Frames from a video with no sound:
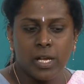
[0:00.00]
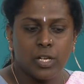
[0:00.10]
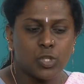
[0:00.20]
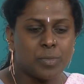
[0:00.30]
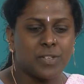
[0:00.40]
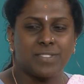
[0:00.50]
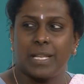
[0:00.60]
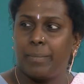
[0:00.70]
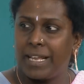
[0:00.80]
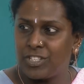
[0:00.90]
so much of
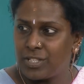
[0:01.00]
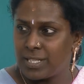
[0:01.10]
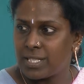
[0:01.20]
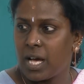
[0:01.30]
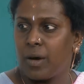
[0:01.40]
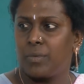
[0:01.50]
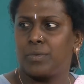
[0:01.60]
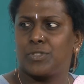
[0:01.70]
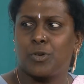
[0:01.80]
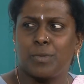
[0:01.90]
celebrations at
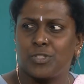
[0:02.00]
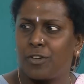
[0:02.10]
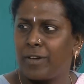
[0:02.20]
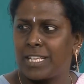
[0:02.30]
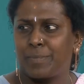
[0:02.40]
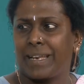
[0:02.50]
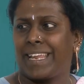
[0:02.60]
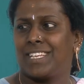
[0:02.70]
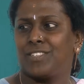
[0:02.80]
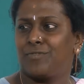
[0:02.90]
house, so much of
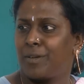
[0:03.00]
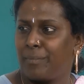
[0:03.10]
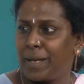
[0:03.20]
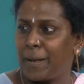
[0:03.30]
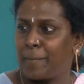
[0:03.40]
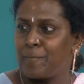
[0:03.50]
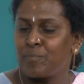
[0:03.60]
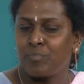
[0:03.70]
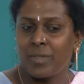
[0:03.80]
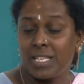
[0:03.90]
expectations from me
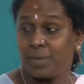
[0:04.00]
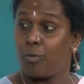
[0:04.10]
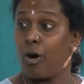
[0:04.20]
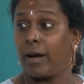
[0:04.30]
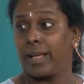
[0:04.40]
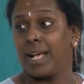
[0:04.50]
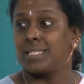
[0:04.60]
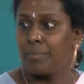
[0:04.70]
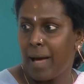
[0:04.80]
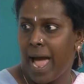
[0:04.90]
as a boy,
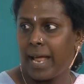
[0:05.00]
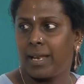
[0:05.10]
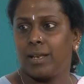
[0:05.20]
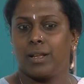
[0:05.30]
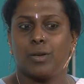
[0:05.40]
as a man.